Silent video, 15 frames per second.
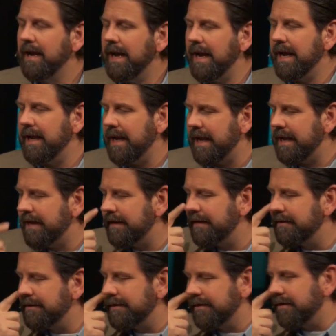And,
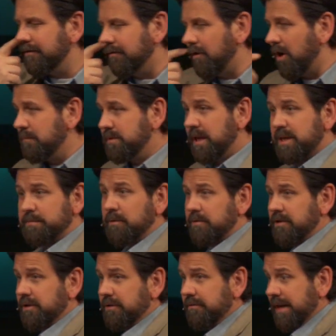and your arm's not
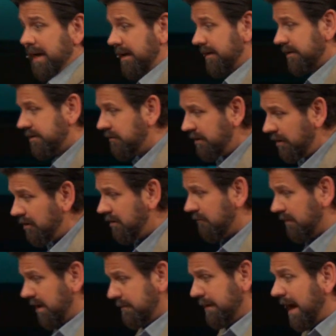supposed to do that. And so it hurt
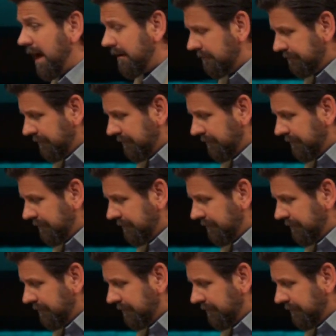really bad.